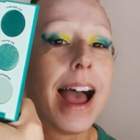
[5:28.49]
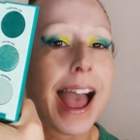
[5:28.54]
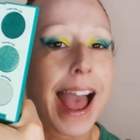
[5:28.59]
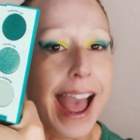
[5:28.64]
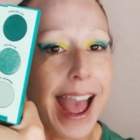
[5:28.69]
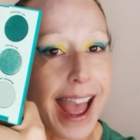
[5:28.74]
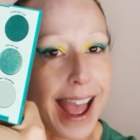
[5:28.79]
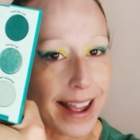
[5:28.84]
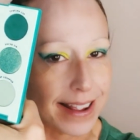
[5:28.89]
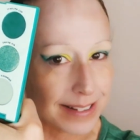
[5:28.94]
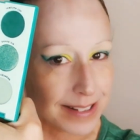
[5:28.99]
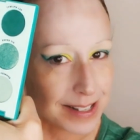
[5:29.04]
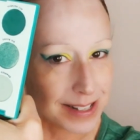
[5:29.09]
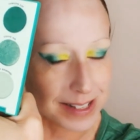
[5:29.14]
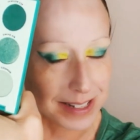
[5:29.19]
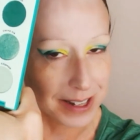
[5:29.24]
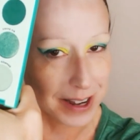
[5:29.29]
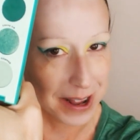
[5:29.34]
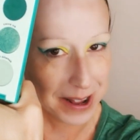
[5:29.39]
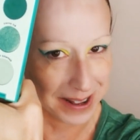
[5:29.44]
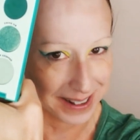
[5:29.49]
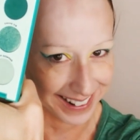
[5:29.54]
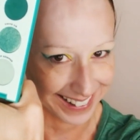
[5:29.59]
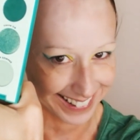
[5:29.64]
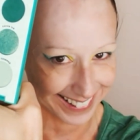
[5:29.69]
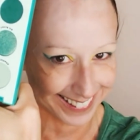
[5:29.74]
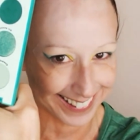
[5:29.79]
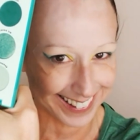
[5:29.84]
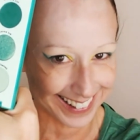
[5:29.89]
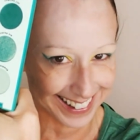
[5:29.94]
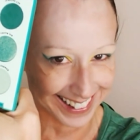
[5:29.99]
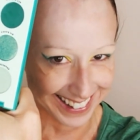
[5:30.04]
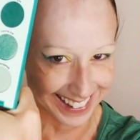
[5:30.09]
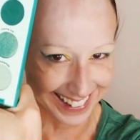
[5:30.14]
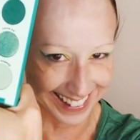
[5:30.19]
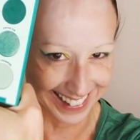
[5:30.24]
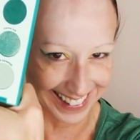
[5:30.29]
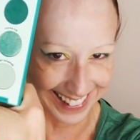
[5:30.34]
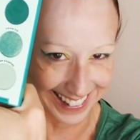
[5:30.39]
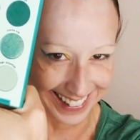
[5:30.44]
Ass.
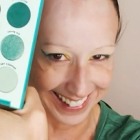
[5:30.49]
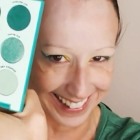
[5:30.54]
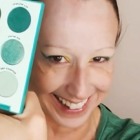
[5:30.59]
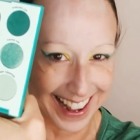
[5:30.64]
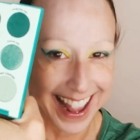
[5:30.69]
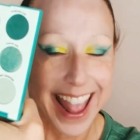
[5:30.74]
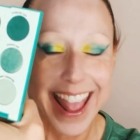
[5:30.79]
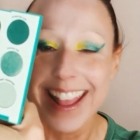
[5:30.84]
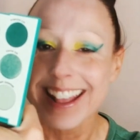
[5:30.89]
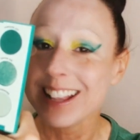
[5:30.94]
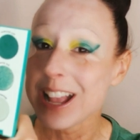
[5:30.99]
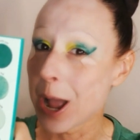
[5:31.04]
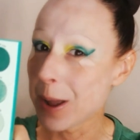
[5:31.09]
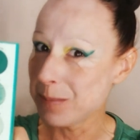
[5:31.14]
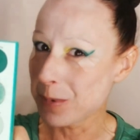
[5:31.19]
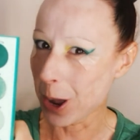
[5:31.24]
I'm